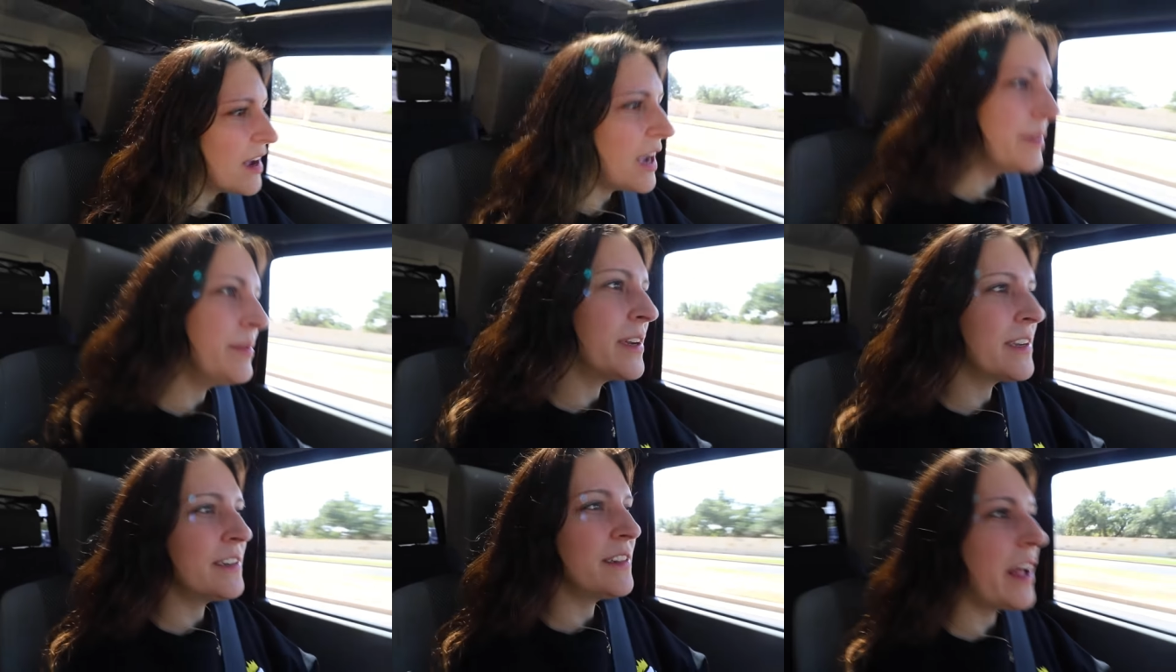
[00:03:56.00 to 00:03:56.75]
I'm
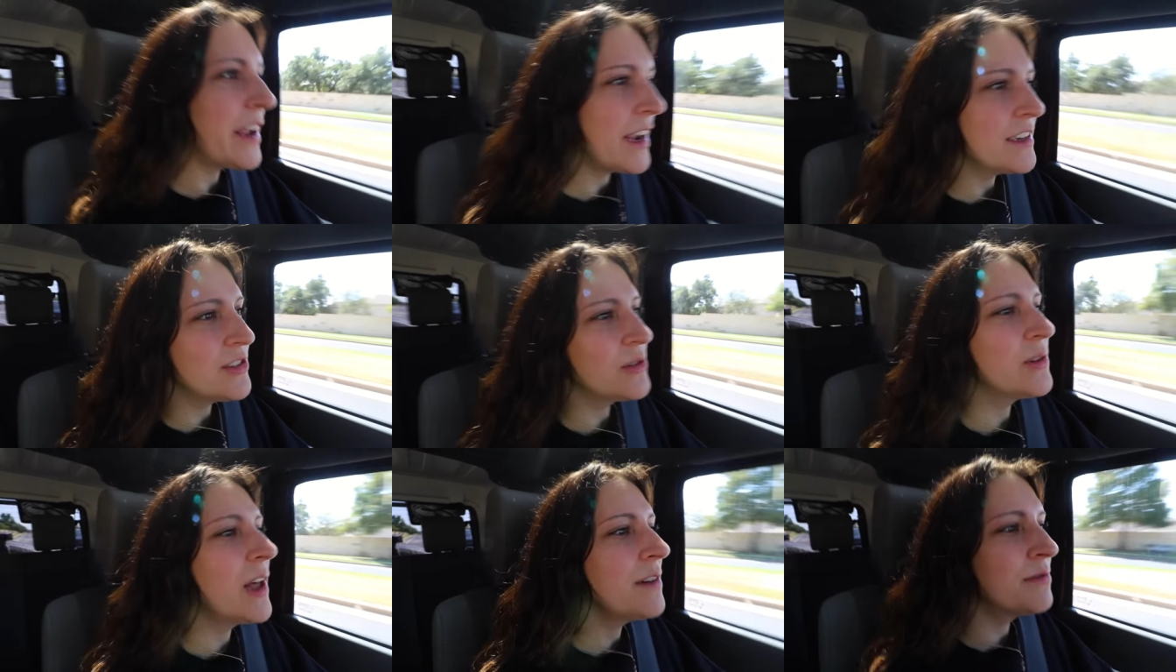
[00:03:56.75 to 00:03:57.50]
not gonna lie, I
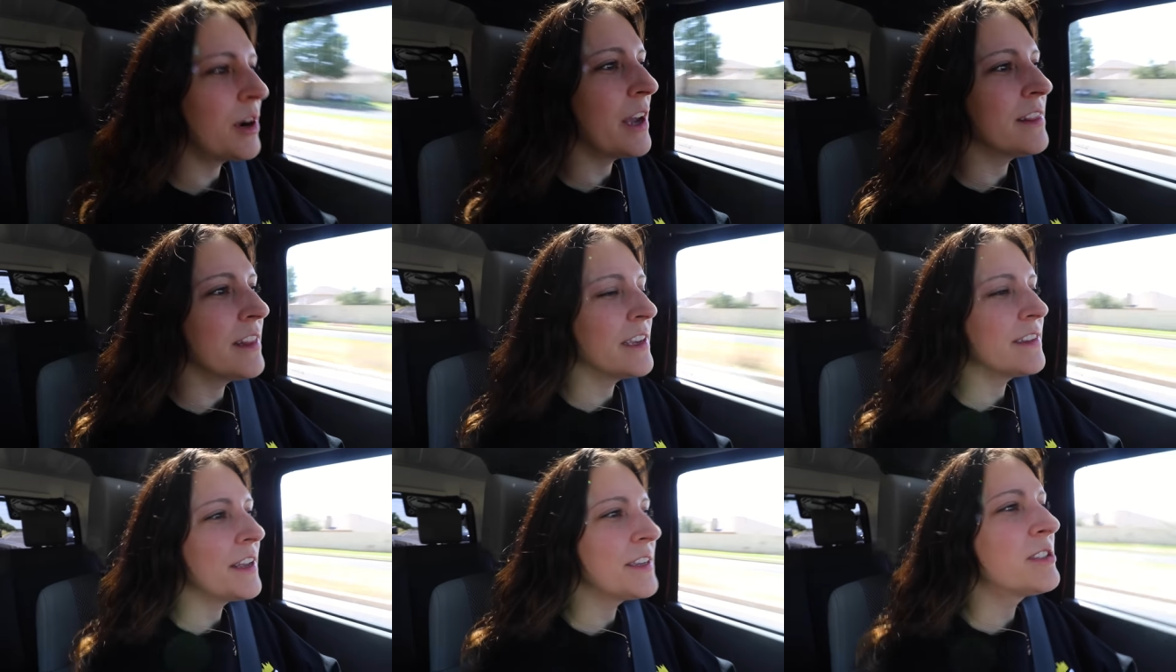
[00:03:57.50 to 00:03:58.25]
do love Rhett and
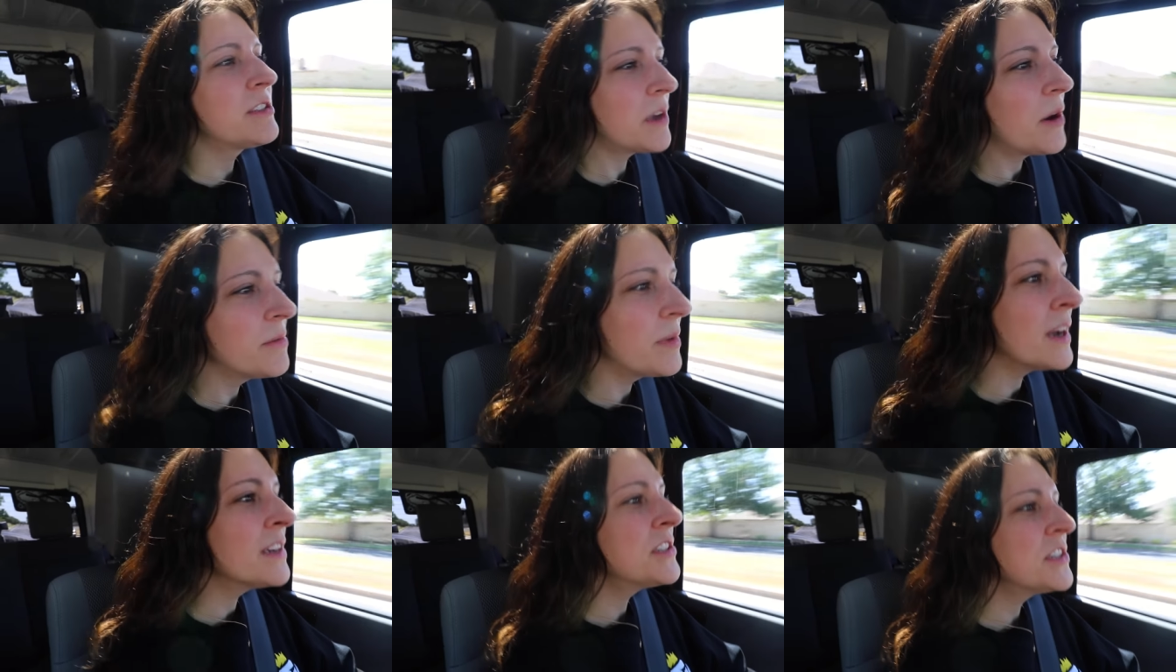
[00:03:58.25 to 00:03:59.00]
Link like so
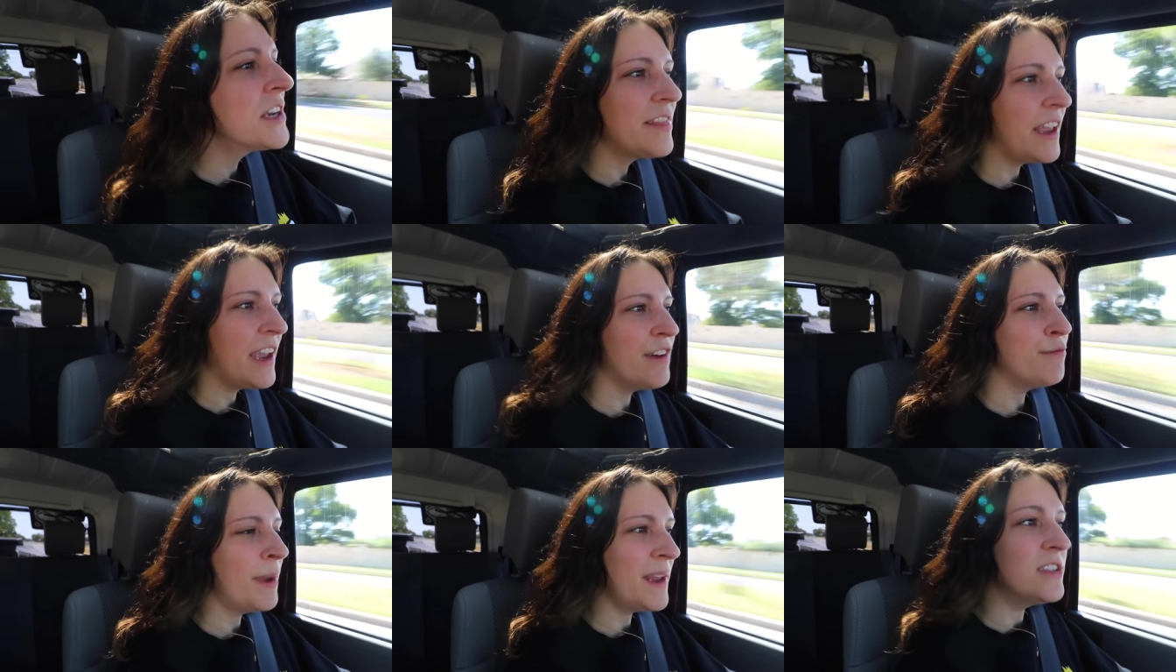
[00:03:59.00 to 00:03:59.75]
much. They
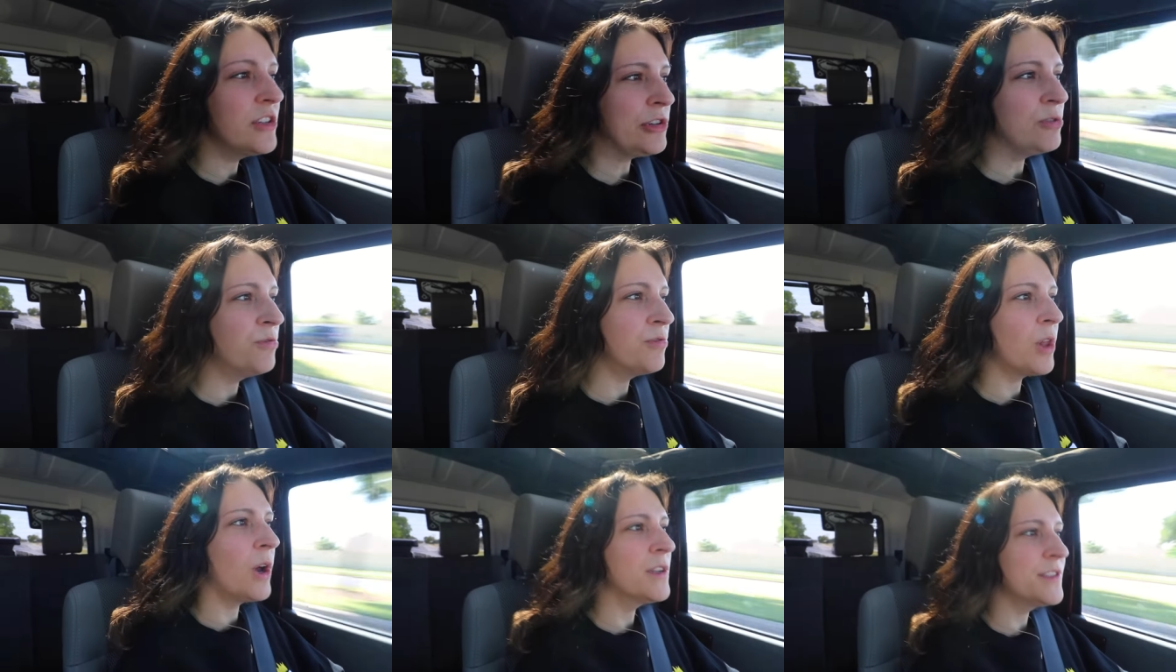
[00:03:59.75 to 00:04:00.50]
have made two
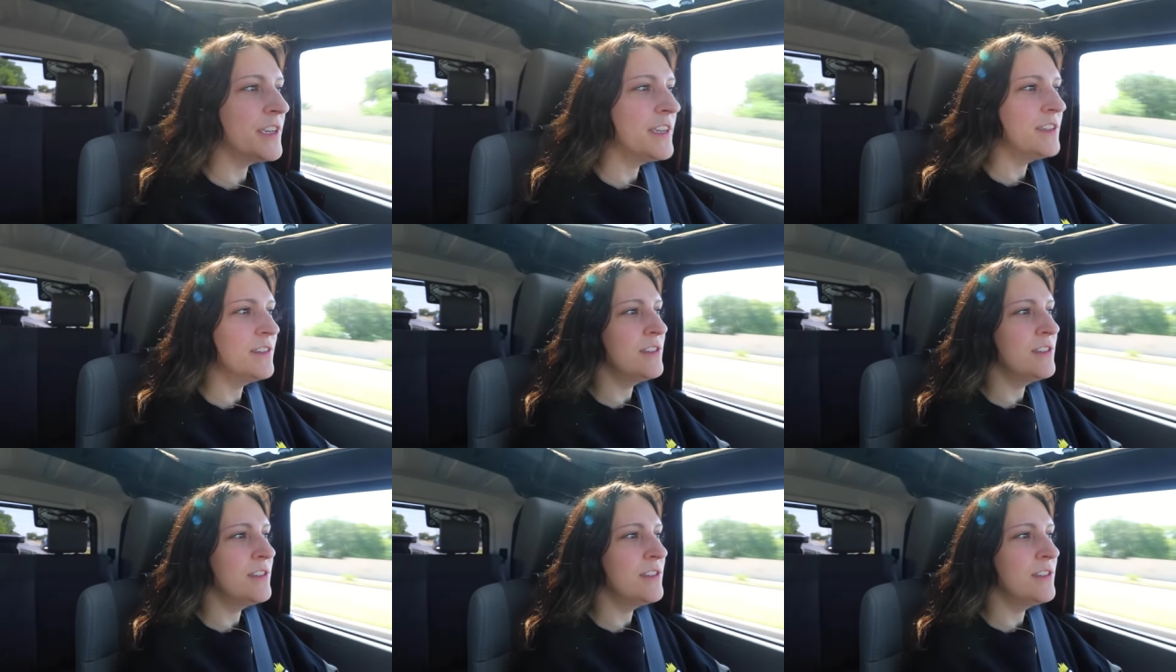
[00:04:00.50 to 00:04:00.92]
flaws in